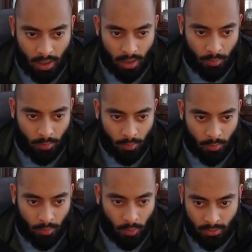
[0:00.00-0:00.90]
provides
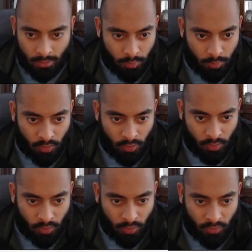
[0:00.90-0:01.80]
an update on its
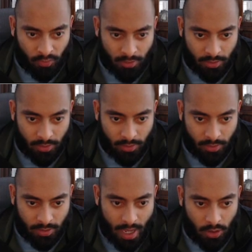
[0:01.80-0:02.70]
asset
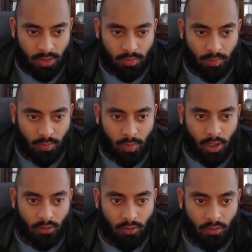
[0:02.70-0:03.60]
portfolio as part of its
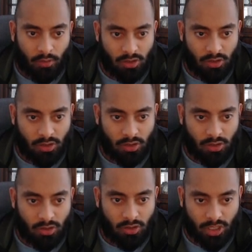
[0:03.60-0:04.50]
strategic shift to
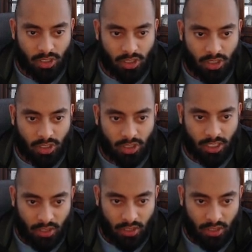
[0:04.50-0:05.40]
helium
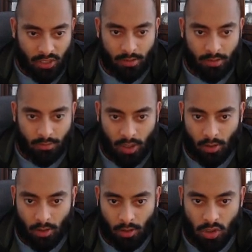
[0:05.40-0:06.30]
development and
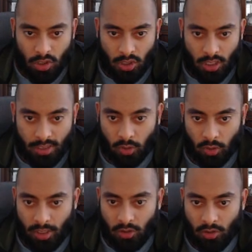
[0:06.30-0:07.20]
commercialization. Mosman is
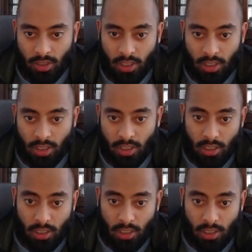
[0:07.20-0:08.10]
continuously
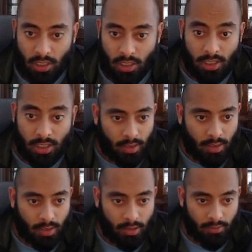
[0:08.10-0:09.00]
reviewing the ranking of
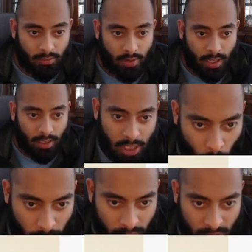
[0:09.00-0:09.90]
each project
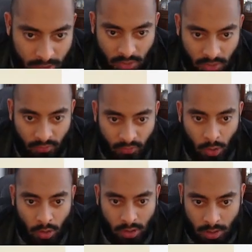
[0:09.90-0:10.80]
where the team should
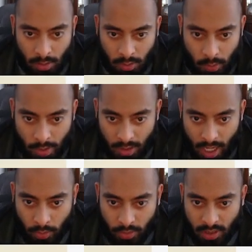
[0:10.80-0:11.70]
focus. Subsequent to the
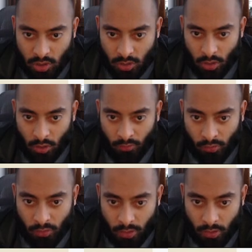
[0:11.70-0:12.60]
acquisition of
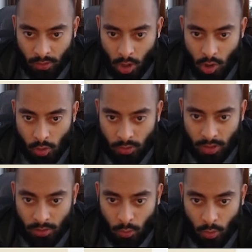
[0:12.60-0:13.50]

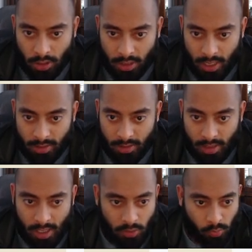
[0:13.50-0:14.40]
Coyote, Wash, and
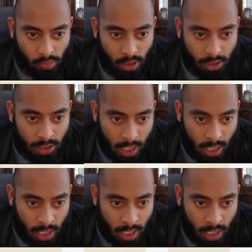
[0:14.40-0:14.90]
Sagebrush